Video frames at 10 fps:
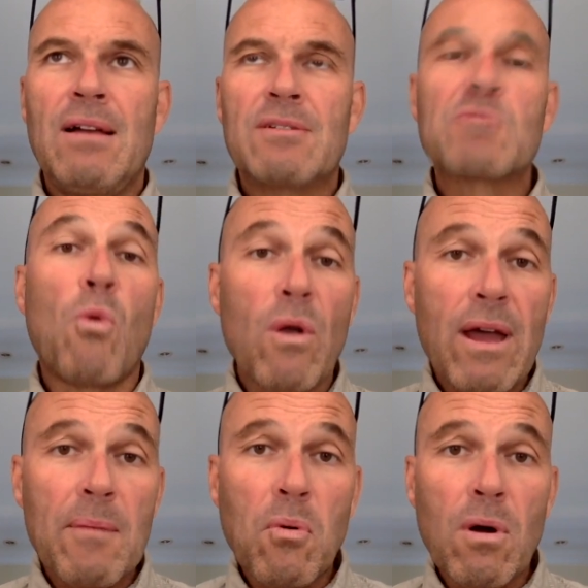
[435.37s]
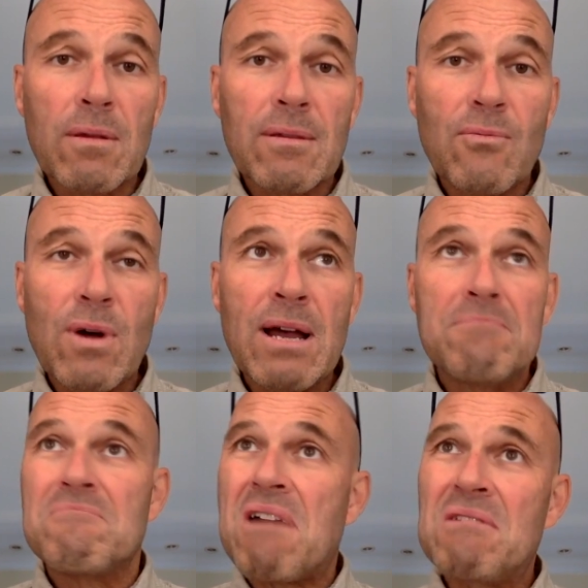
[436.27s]
small airport, where
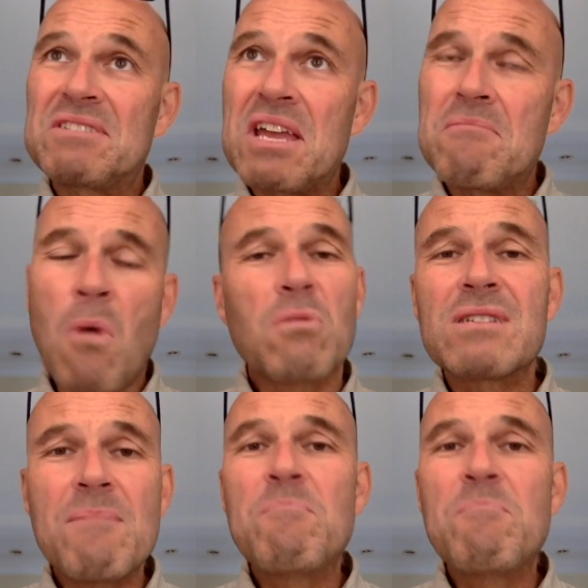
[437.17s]
I would say mostly